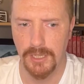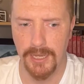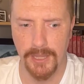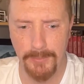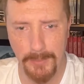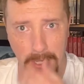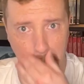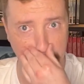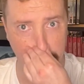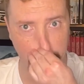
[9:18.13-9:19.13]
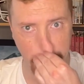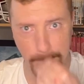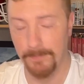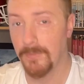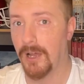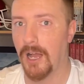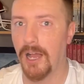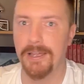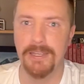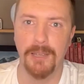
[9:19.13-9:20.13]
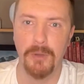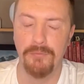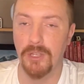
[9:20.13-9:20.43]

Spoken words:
And let me be clear, I am of